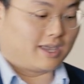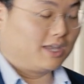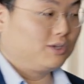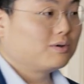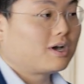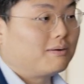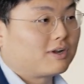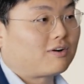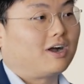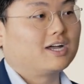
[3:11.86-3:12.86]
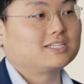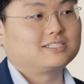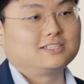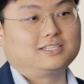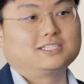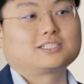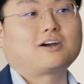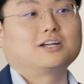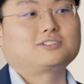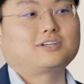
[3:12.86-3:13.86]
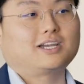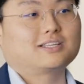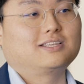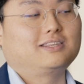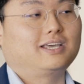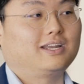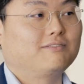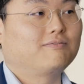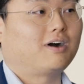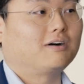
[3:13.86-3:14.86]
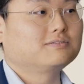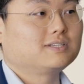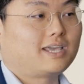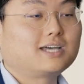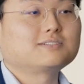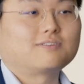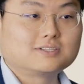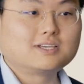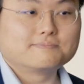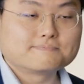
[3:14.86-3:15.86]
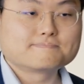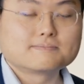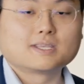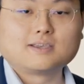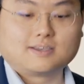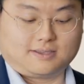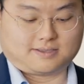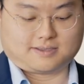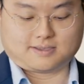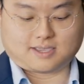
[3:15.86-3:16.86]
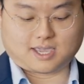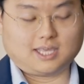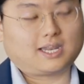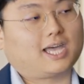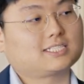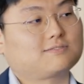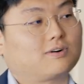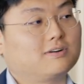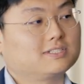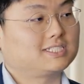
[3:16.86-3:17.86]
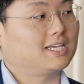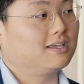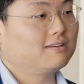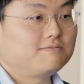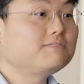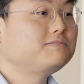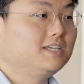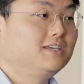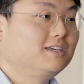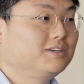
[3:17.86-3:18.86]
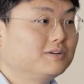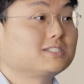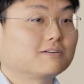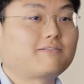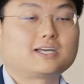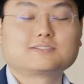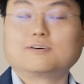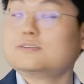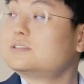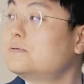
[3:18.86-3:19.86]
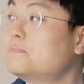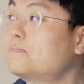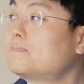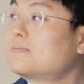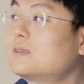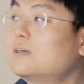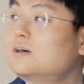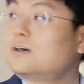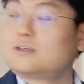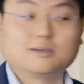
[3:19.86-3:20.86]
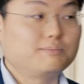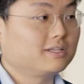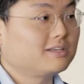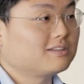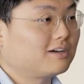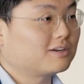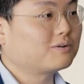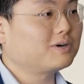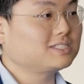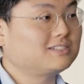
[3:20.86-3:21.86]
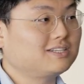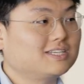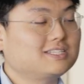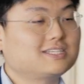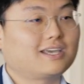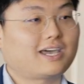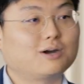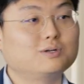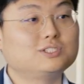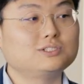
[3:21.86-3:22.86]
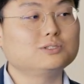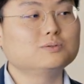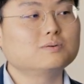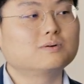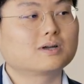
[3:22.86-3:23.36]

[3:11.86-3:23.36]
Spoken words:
and you come across this contract that involves asphalt. And it asks for, say, 50 units of asphalt. The million-dollar question is, how would you